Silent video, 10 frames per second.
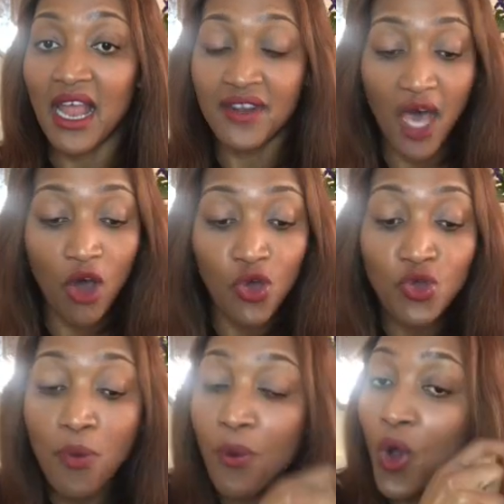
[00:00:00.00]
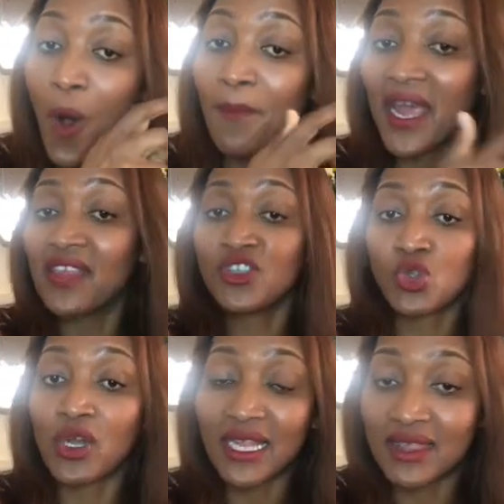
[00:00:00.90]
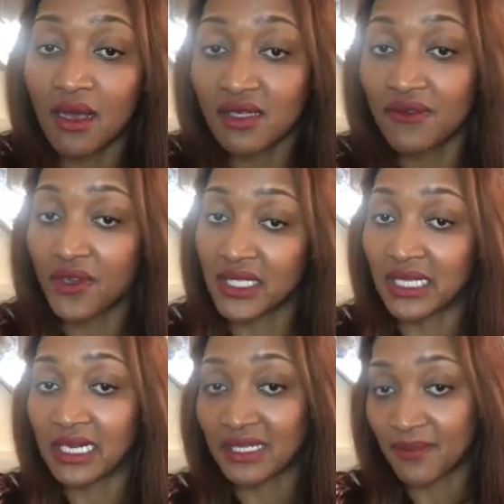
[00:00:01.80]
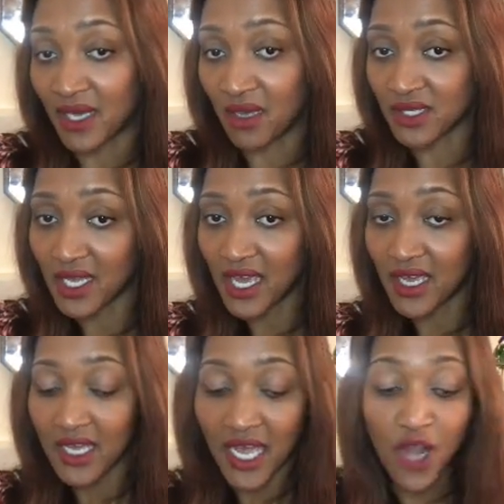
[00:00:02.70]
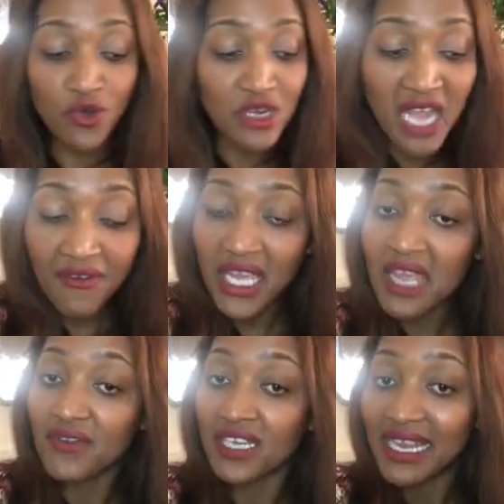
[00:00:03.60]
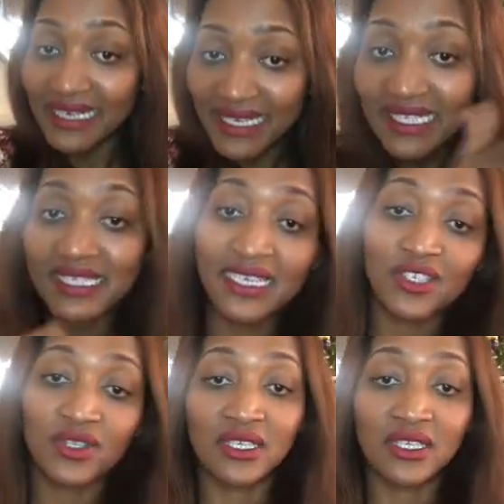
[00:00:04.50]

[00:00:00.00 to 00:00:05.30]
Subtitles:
now you go pay this 200,000 for this RDP house. and you never even registered it to the